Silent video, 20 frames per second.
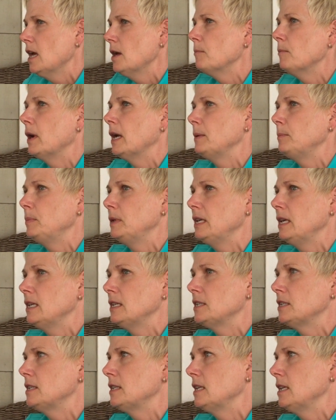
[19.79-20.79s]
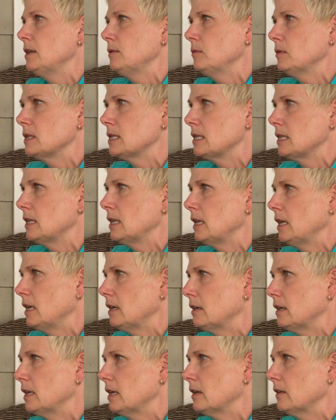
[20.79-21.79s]
My PhD was in the
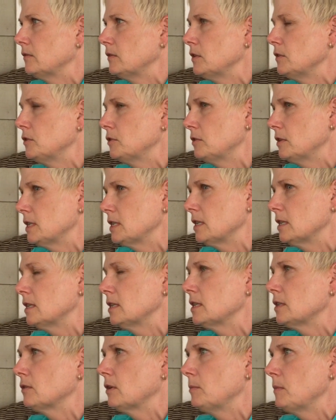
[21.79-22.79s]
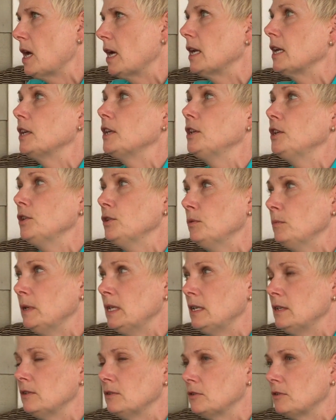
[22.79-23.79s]
area of nutrition, so I'm not a
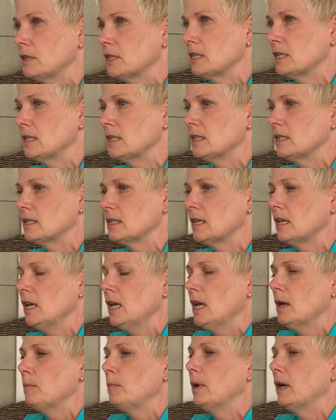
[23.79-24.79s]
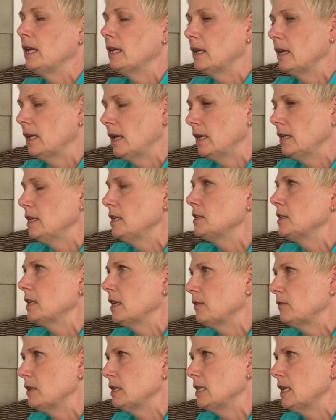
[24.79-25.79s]
human nutritionist, but each and
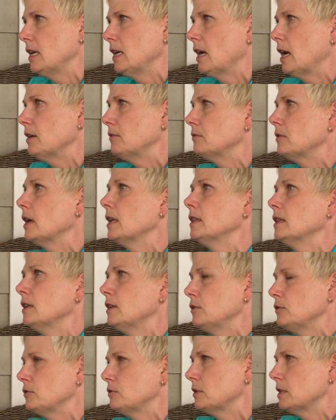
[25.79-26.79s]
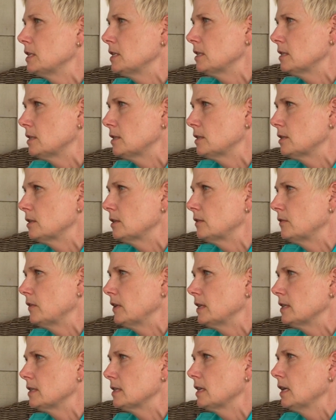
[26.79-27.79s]
every day I run the nutrition
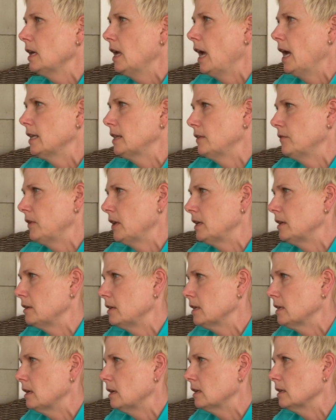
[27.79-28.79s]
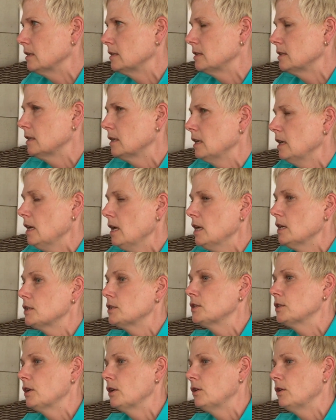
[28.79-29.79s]
service at the veterinary college.
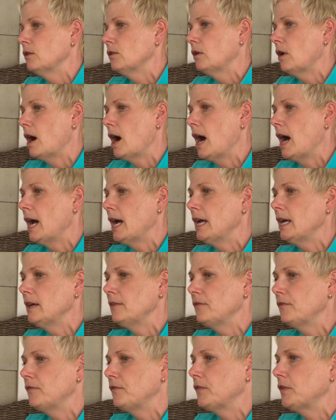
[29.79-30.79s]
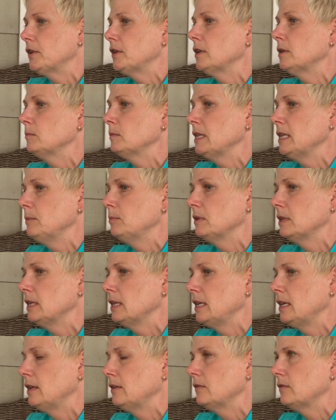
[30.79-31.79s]
So I firmly
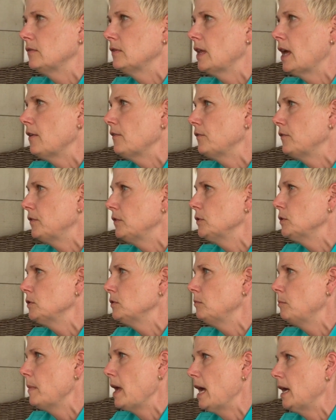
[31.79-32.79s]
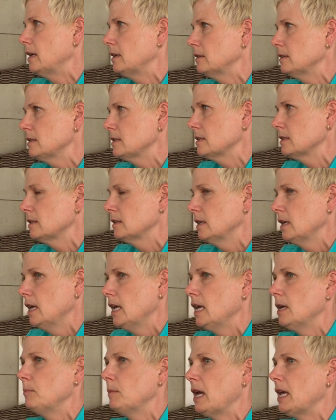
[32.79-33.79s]
believe that food matters.
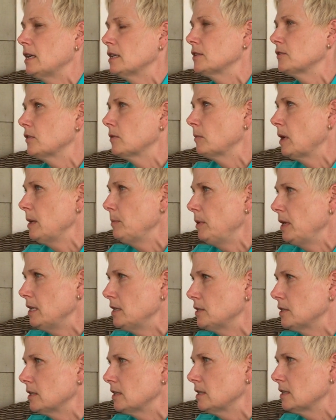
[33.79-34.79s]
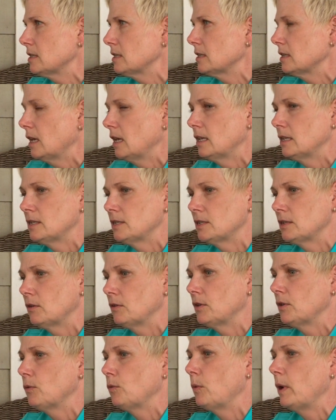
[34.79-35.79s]
It matters for my patients, and so
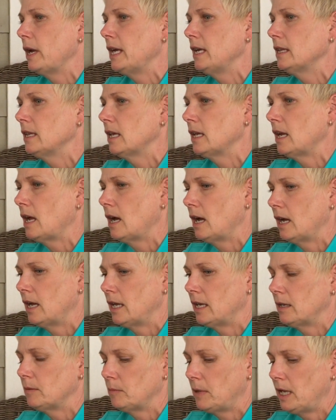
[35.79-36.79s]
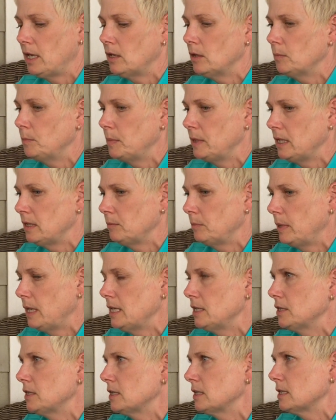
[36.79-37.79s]
the way that I am helping
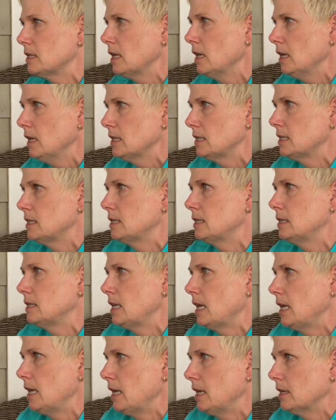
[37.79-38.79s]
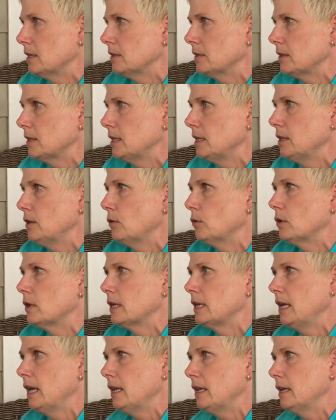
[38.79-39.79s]
patients stay healthy or
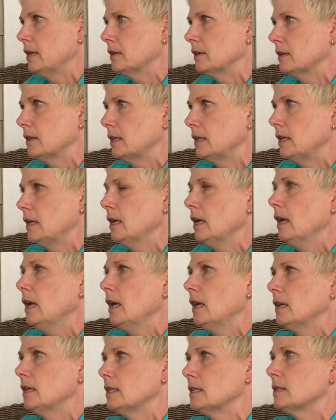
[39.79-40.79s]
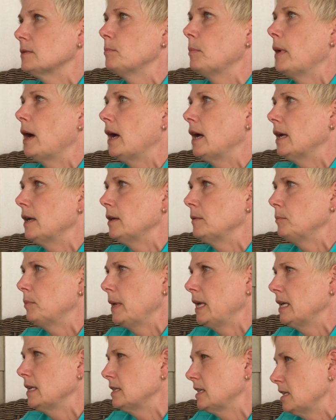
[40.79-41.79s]
get healthy is by
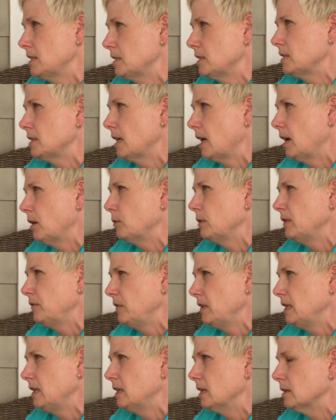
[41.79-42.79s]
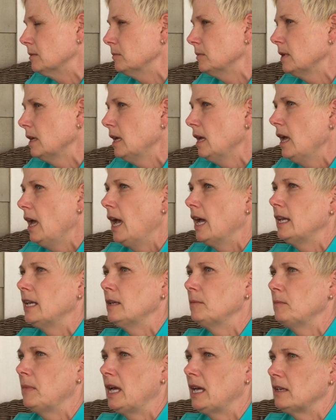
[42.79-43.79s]
paying attention to how we feed them. And
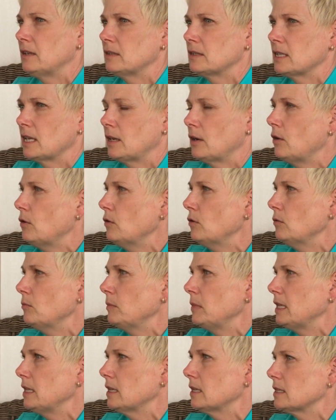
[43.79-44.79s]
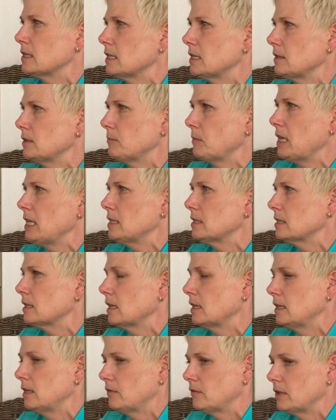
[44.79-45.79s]
it matters at home because it makes
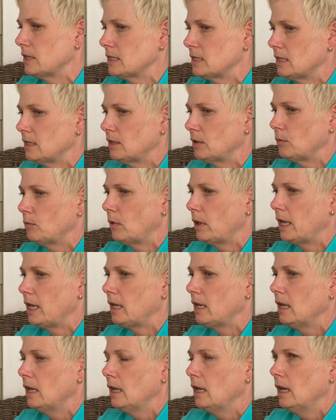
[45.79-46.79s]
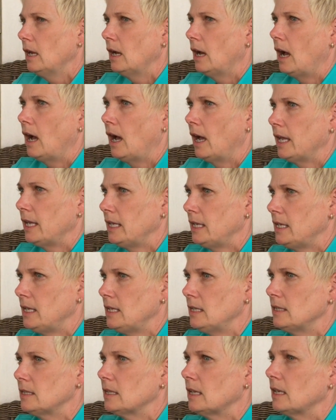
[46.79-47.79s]
a difference in the way I
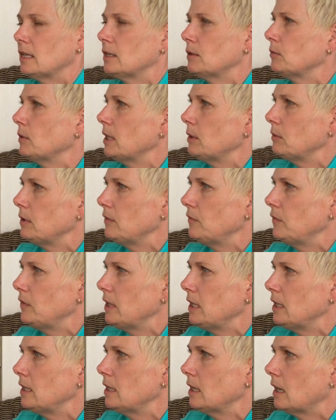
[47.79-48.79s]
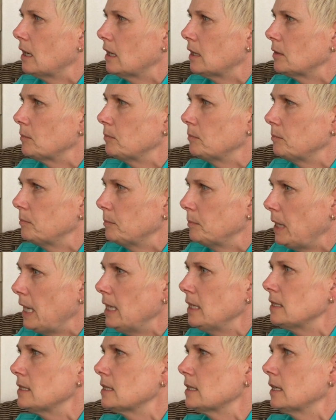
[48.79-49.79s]
eat and the way we feed our
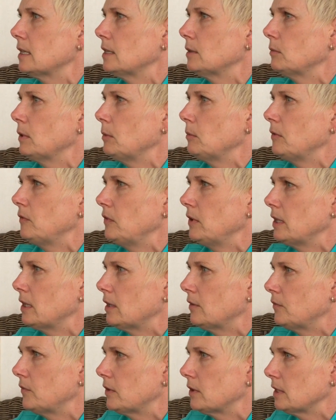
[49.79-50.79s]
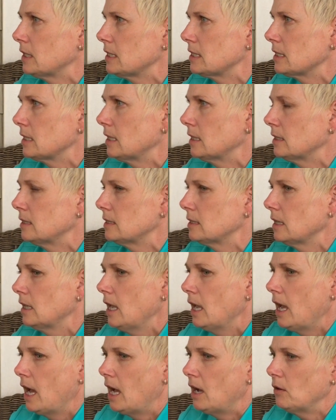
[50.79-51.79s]
pets and the way we feed our furless kids.
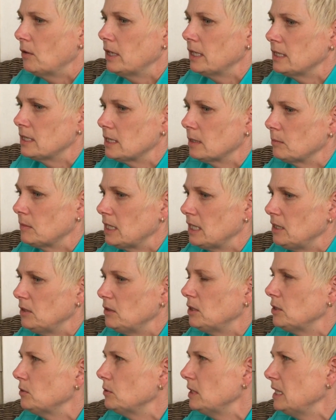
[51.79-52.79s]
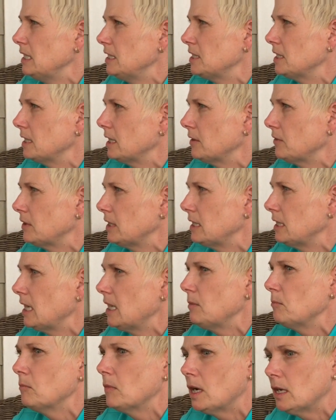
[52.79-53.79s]
How can something you do each and every
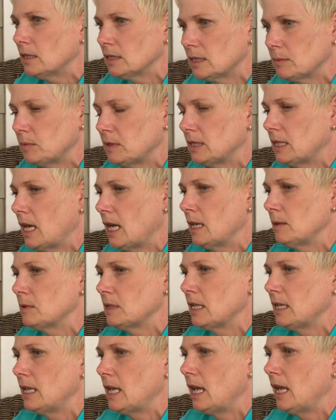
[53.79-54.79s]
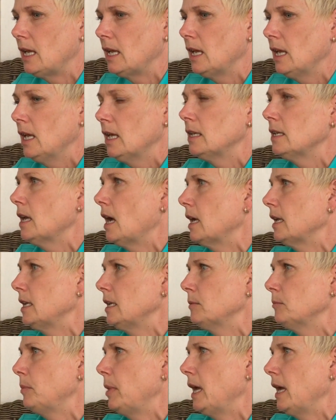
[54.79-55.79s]
day, multiple times a day, not
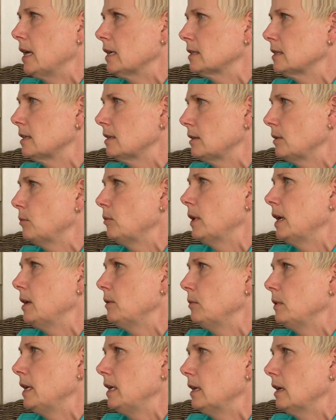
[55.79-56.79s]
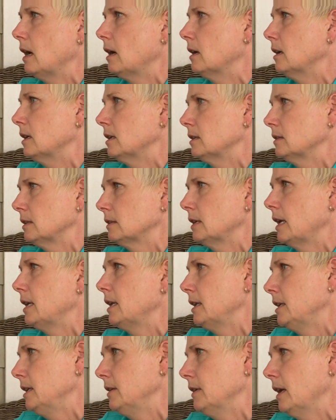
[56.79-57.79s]
impact the way we are and
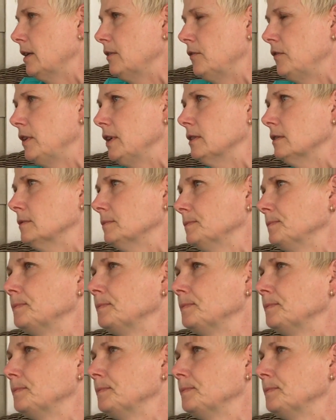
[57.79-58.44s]
feel?